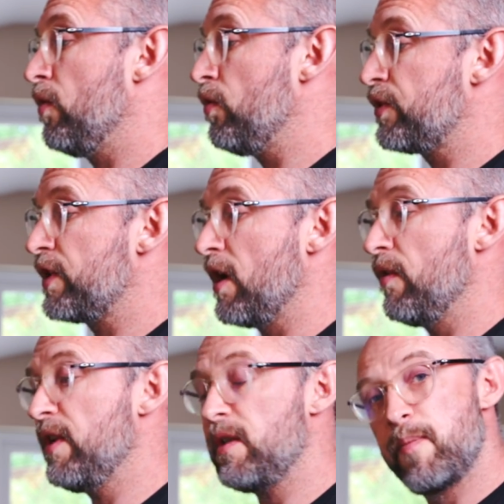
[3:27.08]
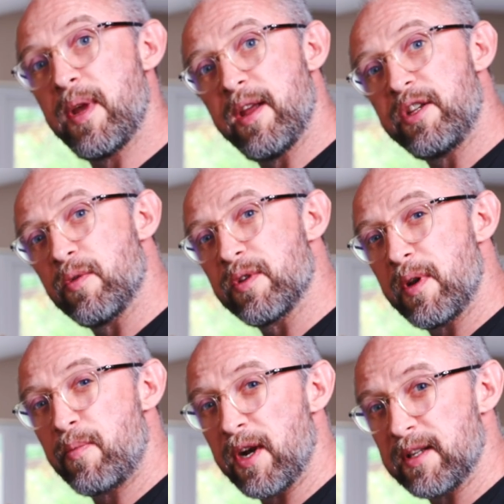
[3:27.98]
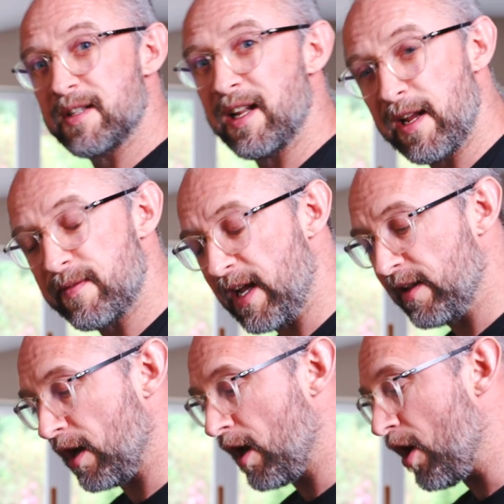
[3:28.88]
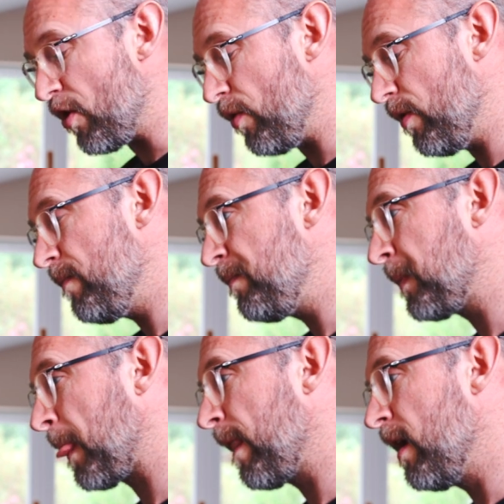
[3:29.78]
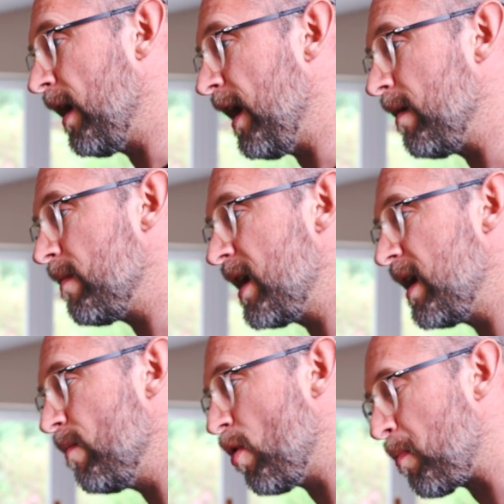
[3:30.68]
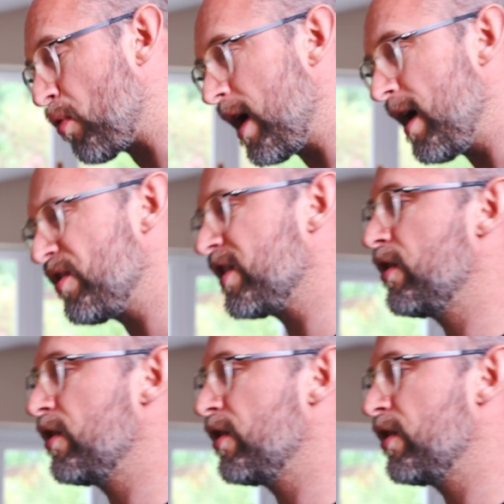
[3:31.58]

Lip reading: also, this bit, she wants me to practice the left hand alone and make it more proud and